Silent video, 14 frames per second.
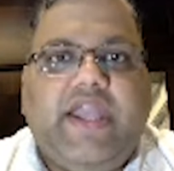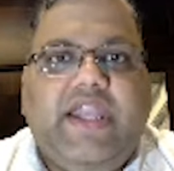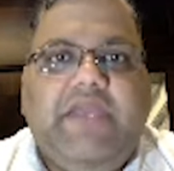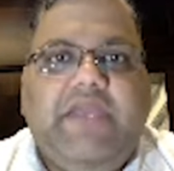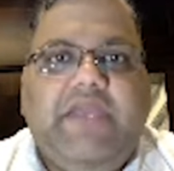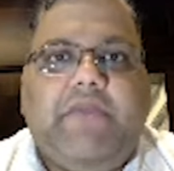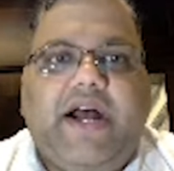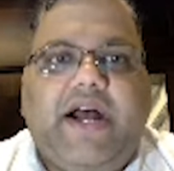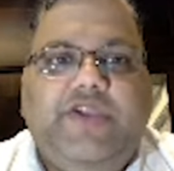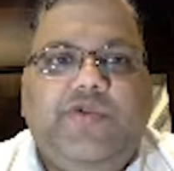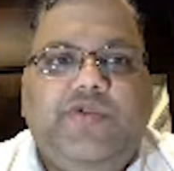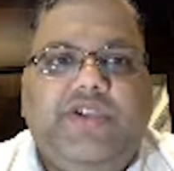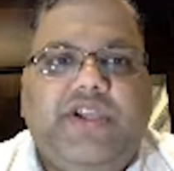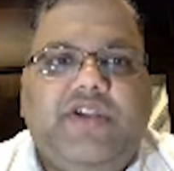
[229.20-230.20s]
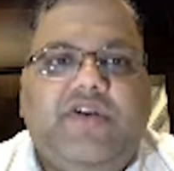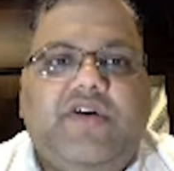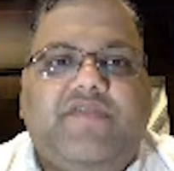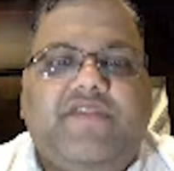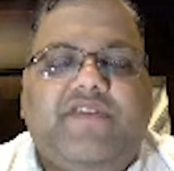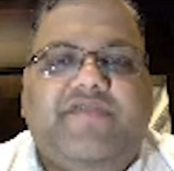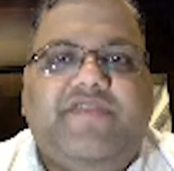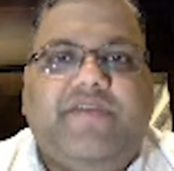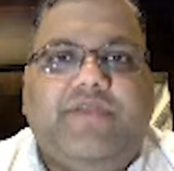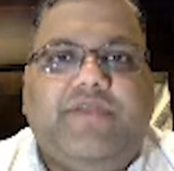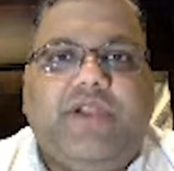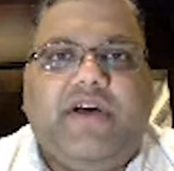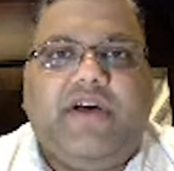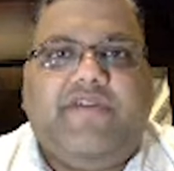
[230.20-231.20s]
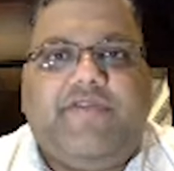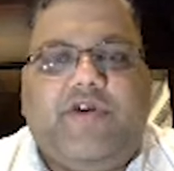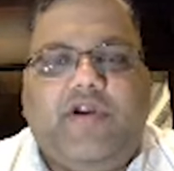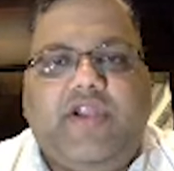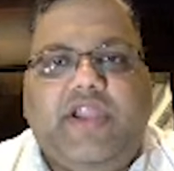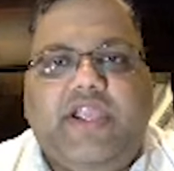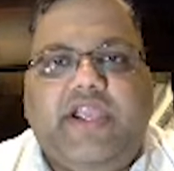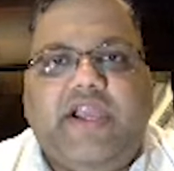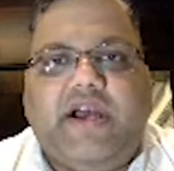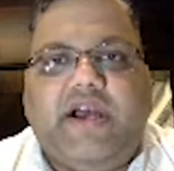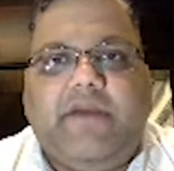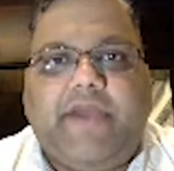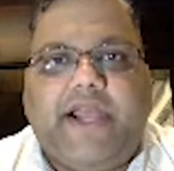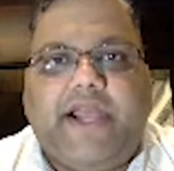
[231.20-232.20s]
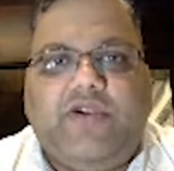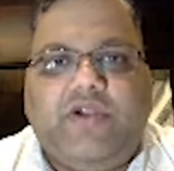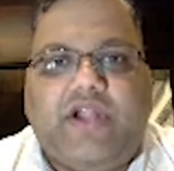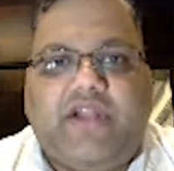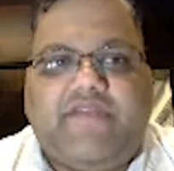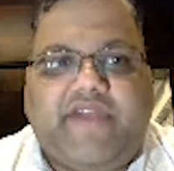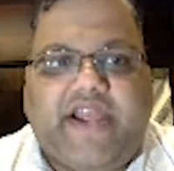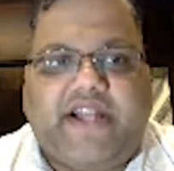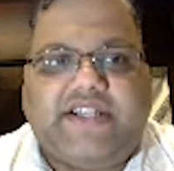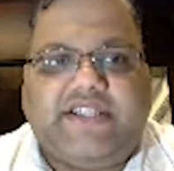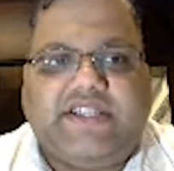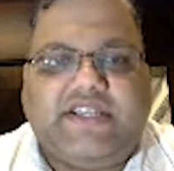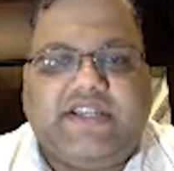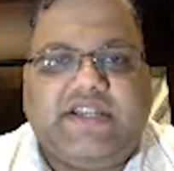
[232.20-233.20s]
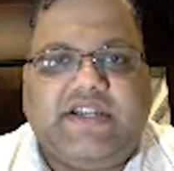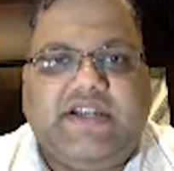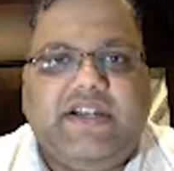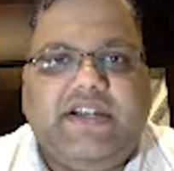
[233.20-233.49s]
any malunion of the fibula following a malleolar fracture